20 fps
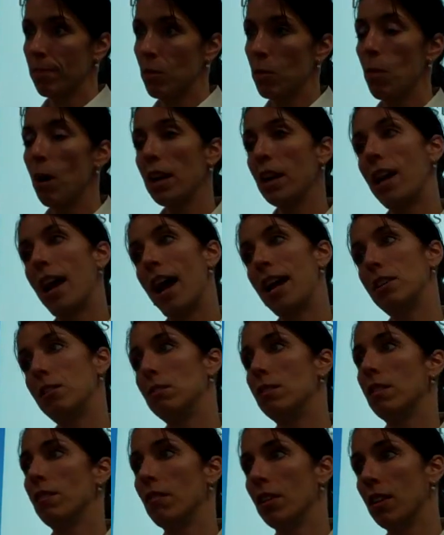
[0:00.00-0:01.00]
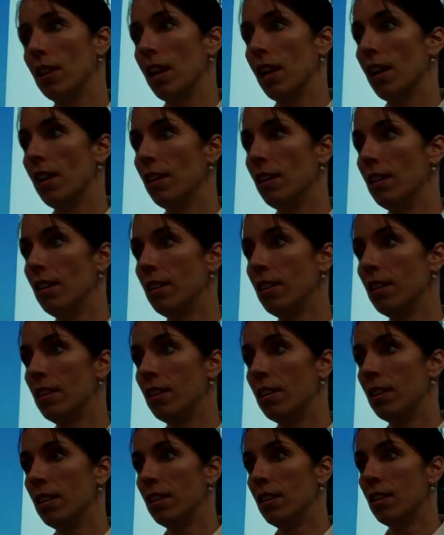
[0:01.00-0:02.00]
What can I do differently?
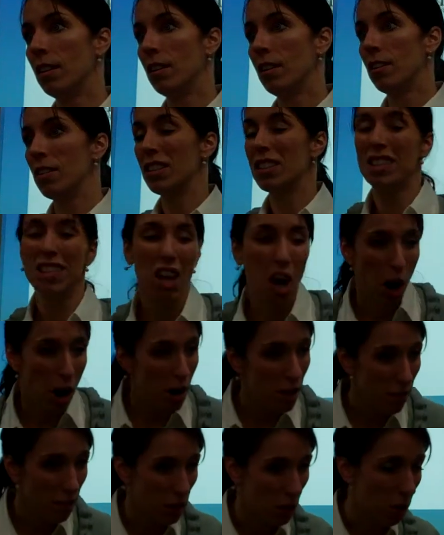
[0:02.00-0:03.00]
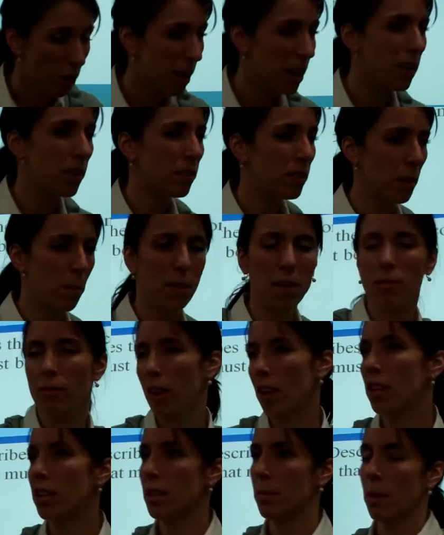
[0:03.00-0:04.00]
This is hard for you. Okay, somebody's
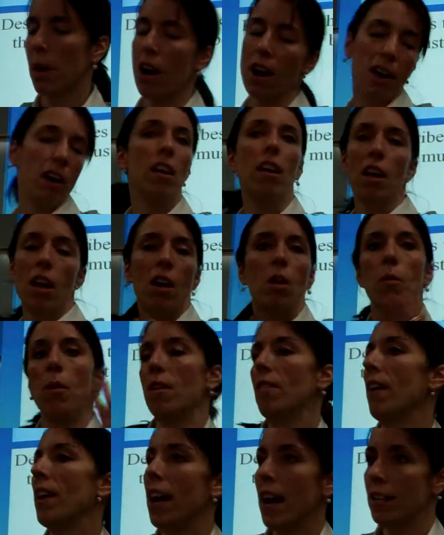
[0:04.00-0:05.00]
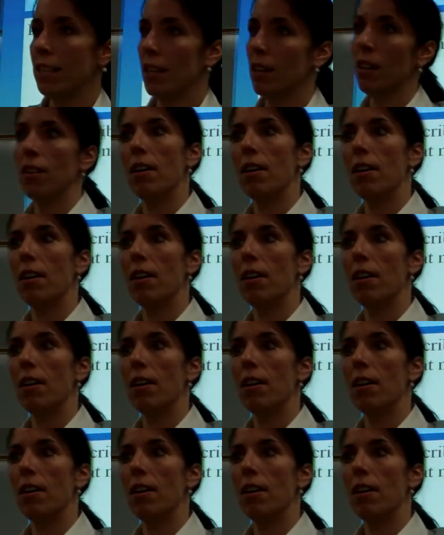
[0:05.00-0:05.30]
fallen asleep. All right, what have I not done?